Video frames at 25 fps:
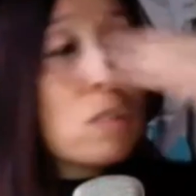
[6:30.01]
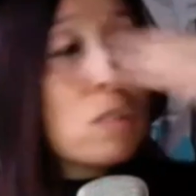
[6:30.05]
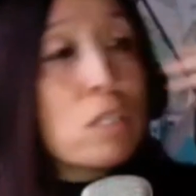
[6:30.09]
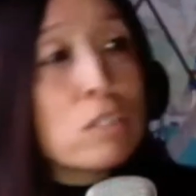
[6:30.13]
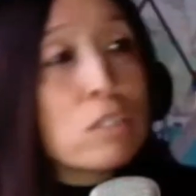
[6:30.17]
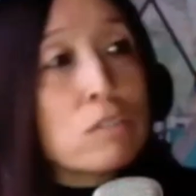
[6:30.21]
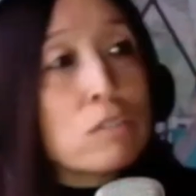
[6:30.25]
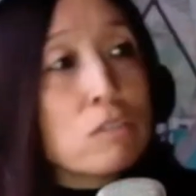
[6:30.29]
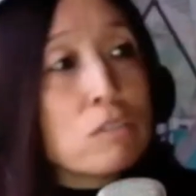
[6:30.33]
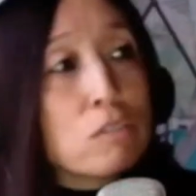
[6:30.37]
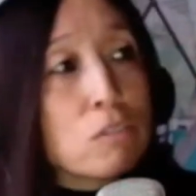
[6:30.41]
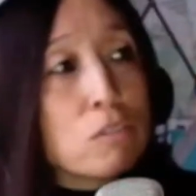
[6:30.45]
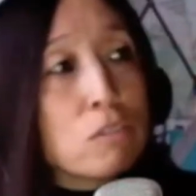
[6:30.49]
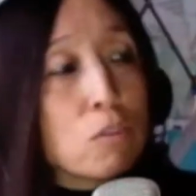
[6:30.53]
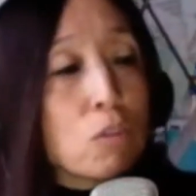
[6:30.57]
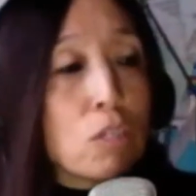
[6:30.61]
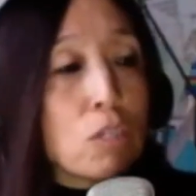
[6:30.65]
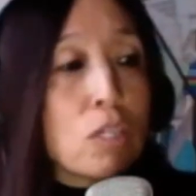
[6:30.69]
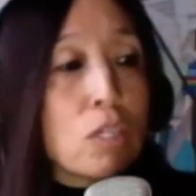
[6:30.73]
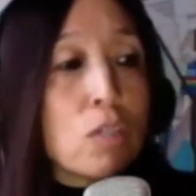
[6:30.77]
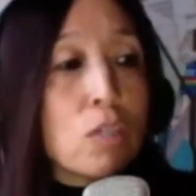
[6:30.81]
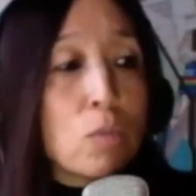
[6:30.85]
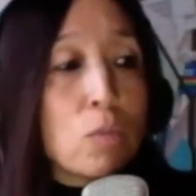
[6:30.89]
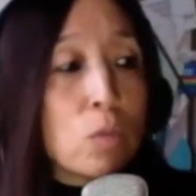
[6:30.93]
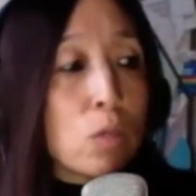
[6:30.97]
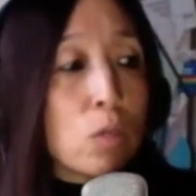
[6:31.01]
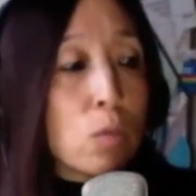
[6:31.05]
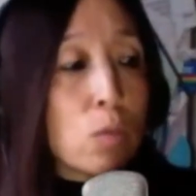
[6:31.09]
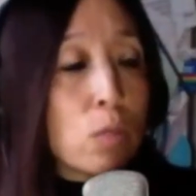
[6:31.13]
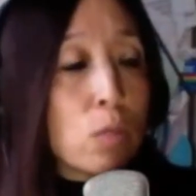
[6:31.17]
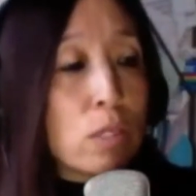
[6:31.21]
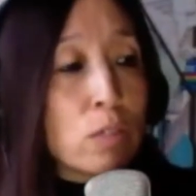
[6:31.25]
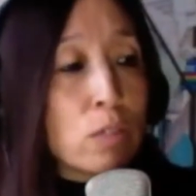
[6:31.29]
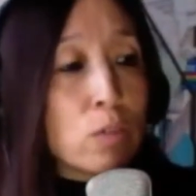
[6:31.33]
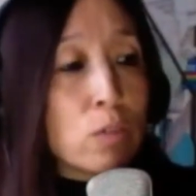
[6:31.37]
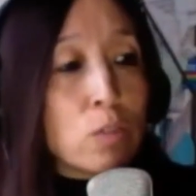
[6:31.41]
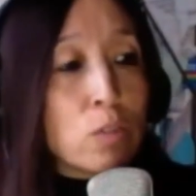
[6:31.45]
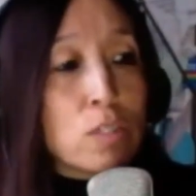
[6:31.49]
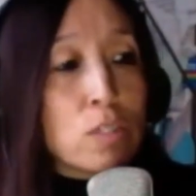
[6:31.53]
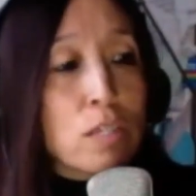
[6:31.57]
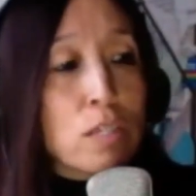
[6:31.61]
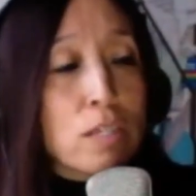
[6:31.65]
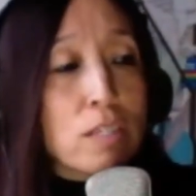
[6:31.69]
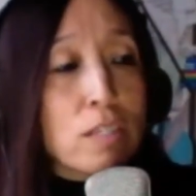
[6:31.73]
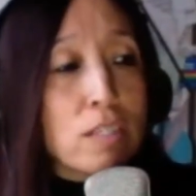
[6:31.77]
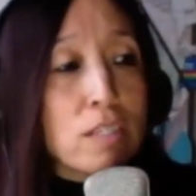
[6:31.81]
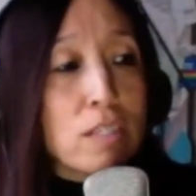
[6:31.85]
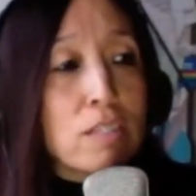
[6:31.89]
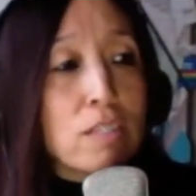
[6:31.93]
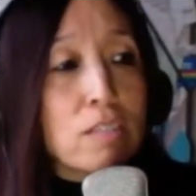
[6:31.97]
And I do think where we
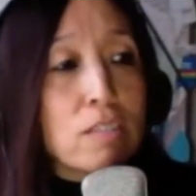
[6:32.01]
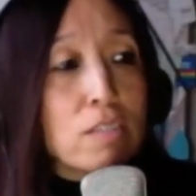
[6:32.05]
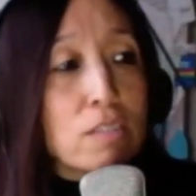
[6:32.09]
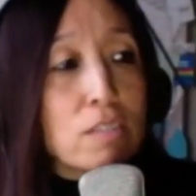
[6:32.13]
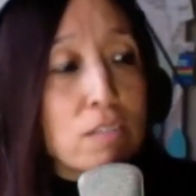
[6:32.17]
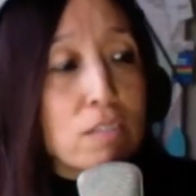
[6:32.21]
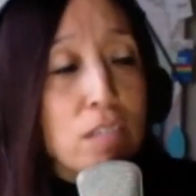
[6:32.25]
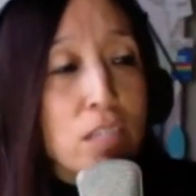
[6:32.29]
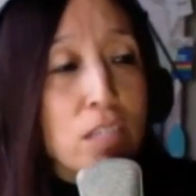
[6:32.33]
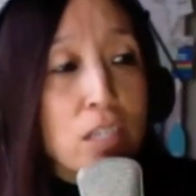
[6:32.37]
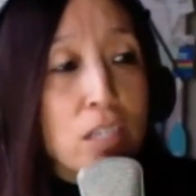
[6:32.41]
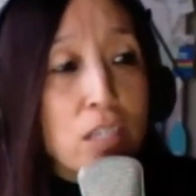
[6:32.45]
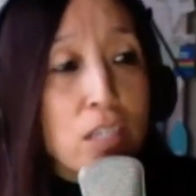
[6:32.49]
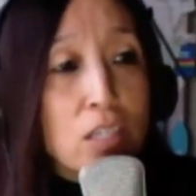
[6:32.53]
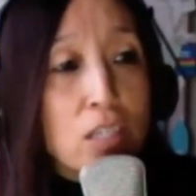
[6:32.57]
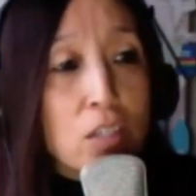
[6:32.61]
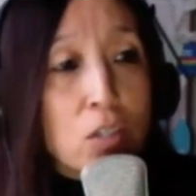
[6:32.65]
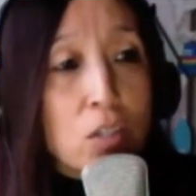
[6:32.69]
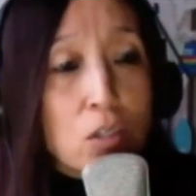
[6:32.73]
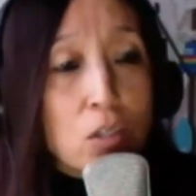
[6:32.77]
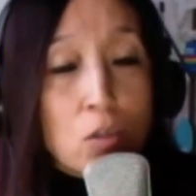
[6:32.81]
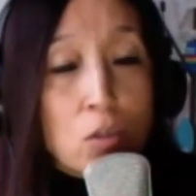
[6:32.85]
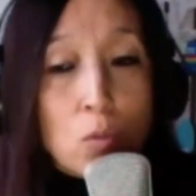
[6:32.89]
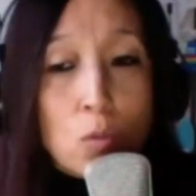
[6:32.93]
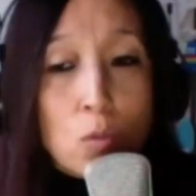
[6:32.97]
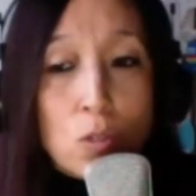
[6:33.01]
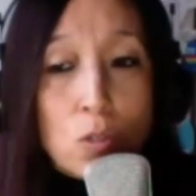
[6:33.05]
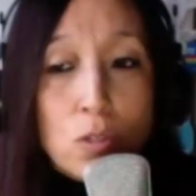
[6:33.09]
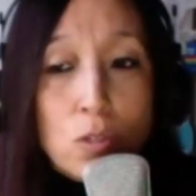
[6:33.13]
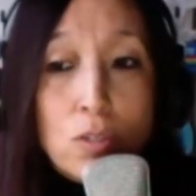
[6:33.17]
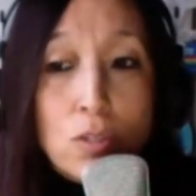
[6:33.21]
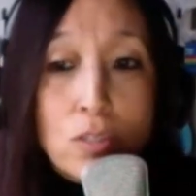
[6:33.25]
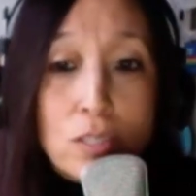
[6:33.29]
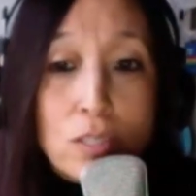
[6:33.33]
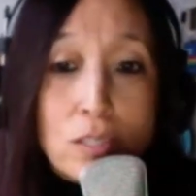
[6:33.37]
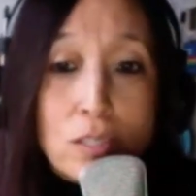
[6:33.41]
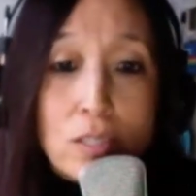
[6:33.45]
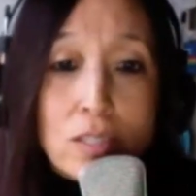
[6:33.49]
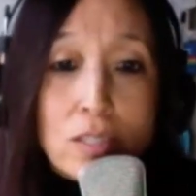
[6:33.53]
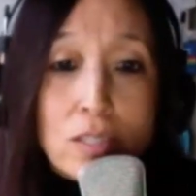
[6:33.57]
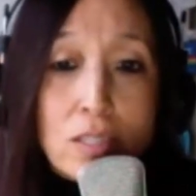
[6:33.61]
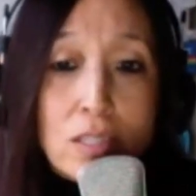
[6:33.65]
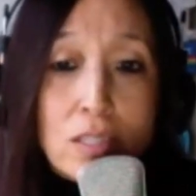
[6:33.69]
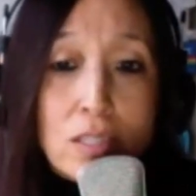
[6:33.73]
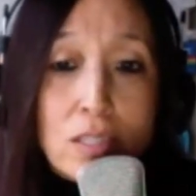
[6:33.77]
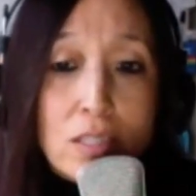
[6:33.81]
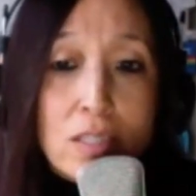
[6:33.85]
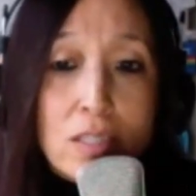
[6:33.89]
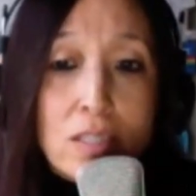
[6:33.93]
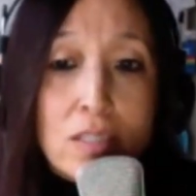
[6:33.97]
intersect is that the world is
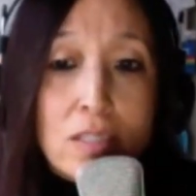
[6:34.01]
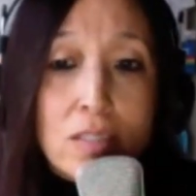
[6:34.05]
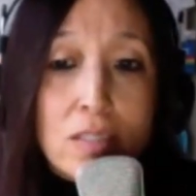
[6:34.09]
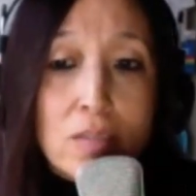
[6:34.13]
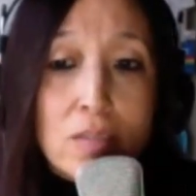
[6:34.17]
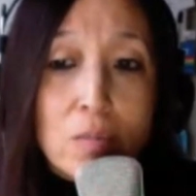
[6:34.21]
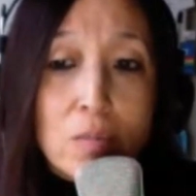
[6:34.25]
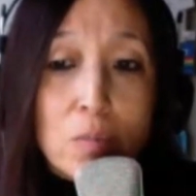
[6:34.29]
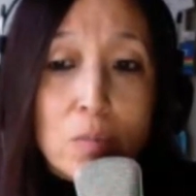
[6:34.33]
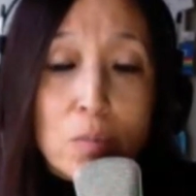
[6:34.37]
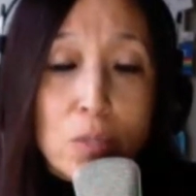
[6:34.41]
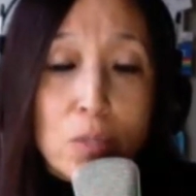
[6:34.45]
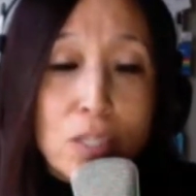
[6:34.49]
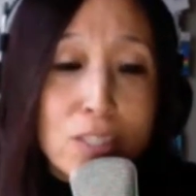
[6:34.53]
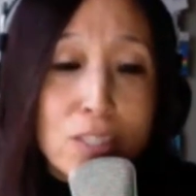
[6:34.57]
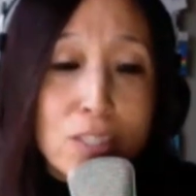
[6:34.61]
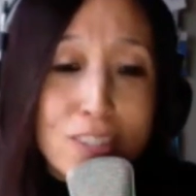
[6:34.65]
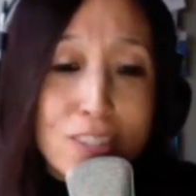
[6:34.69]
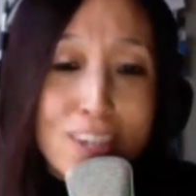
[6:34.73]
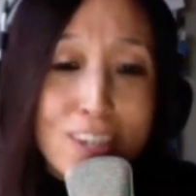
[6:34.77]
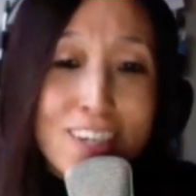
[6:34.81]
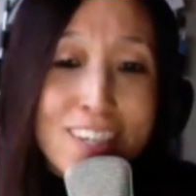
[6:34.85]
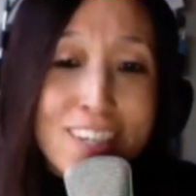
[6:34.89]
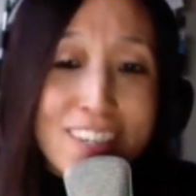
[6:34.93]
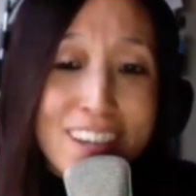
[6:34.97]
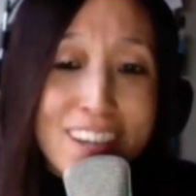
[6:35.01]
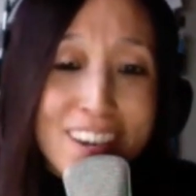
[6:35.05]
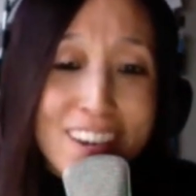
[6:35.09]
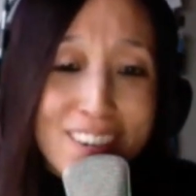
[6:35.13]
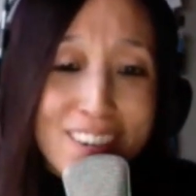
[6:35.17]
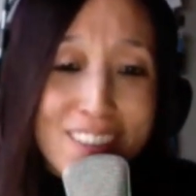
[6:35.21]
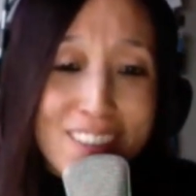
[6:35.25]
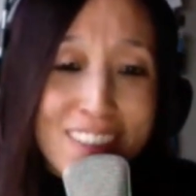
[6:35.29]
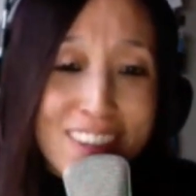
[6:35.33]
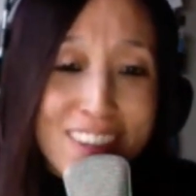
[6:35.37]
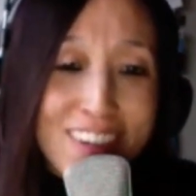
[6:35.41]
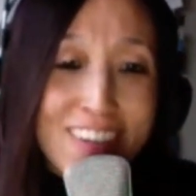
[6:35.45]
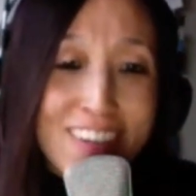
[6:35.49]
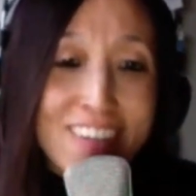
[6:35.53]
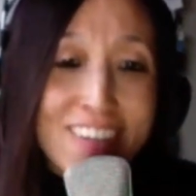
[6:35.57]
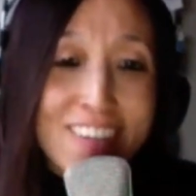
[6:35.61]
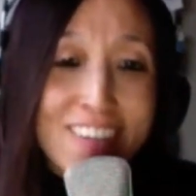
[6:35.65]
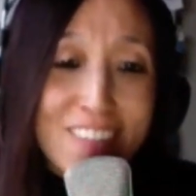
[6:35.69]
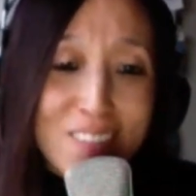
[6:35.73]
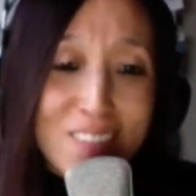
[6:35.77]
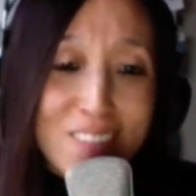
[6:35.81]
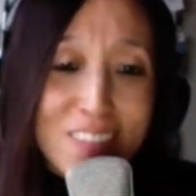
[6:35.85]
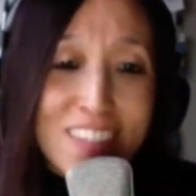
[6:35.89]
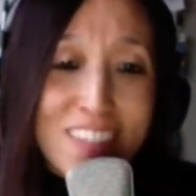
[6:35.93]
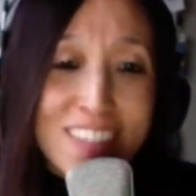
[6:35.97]
getting pretty dark out
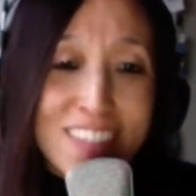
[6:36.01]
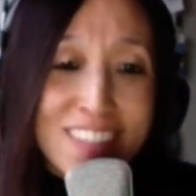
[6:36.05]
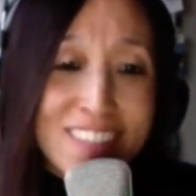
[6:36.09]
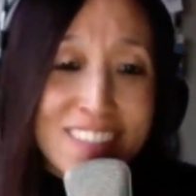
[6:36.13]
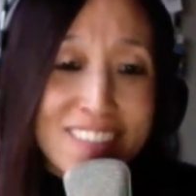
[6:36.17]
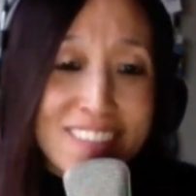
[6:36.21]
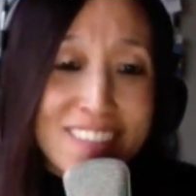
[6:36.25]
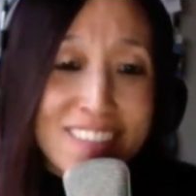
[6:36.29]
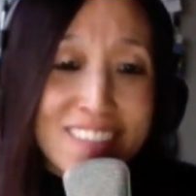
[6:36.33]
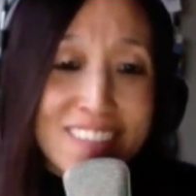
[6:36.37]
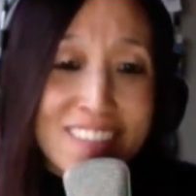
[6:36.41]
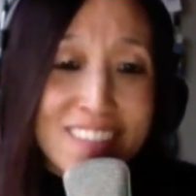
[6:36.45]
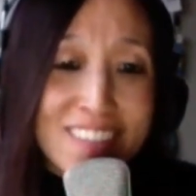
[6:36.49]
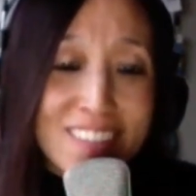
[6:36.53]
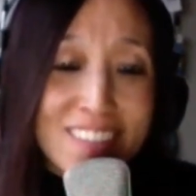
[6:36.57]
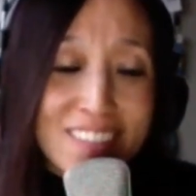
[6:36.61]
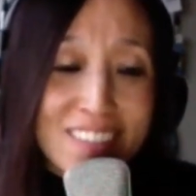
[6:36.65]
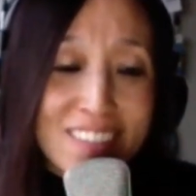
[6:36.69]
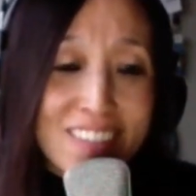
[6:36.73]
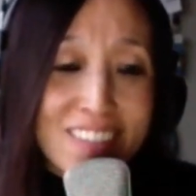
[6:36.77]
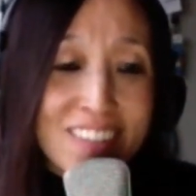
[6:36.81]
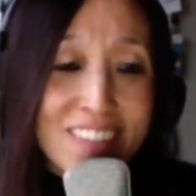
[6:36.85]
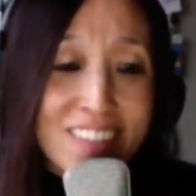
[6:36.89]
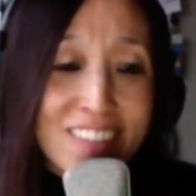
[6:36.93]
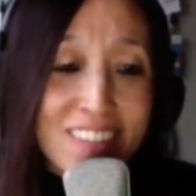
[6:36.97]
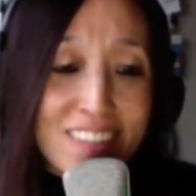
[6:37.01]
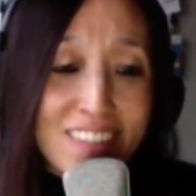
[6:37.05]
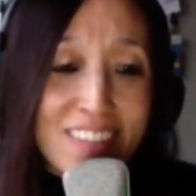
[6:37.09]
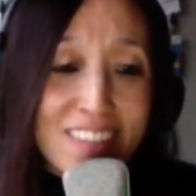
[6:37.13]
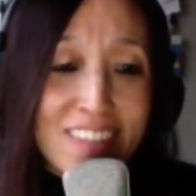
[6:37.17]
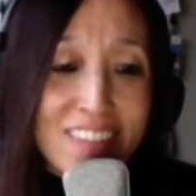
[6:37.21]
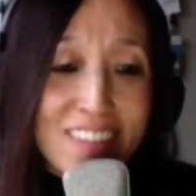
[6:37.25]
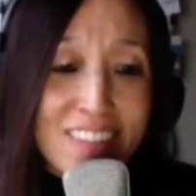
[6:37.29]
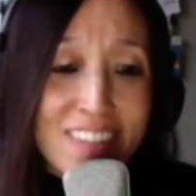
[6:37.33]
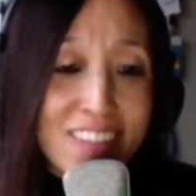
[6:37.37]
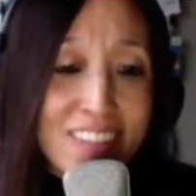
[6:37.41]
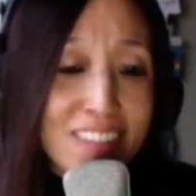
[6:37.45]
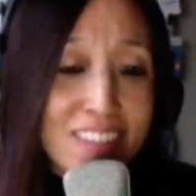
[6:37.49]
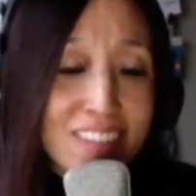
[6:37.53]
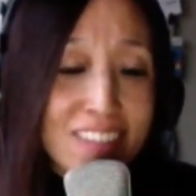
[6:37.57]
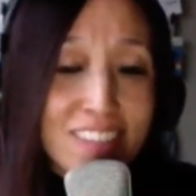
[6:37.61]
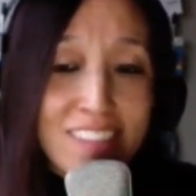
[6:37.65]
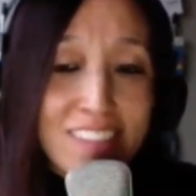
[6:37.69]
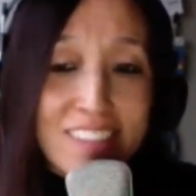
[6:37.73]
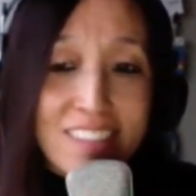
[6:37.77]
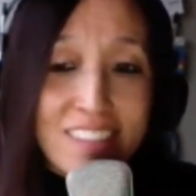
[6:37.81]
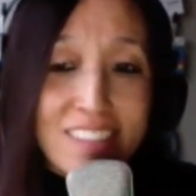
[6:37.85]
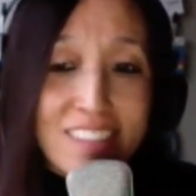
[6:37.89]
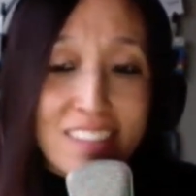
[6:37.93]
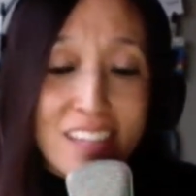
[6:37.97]
there, right?
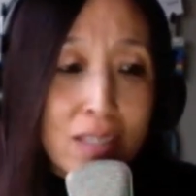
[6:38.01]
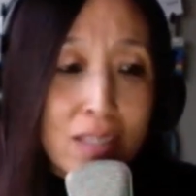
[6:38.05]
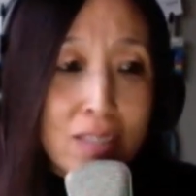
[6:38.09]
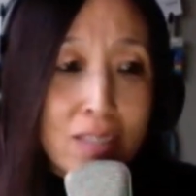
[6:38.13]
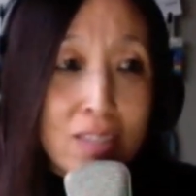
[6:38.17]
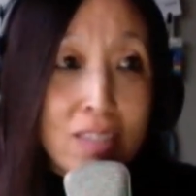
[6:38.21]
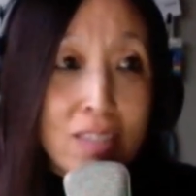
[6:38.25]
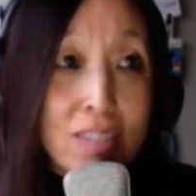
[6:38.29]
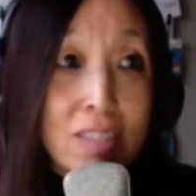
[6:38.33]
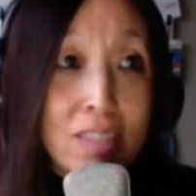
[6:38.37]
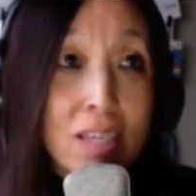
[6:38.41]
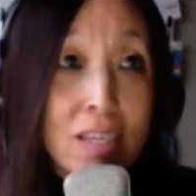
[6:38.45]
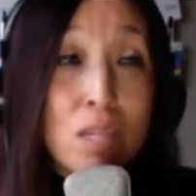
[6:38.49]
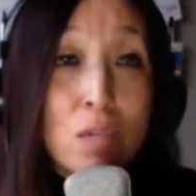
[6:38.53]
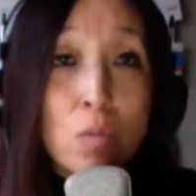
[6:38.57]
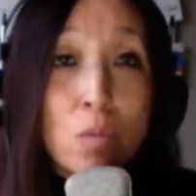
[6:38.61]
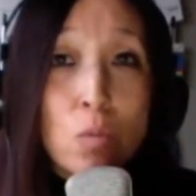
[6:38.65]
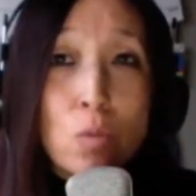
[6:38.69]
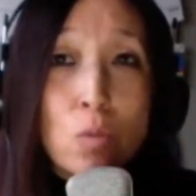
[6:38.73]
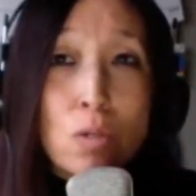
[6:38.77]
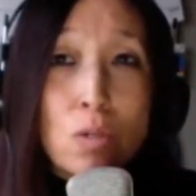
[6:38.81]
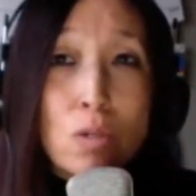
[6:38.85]
It's like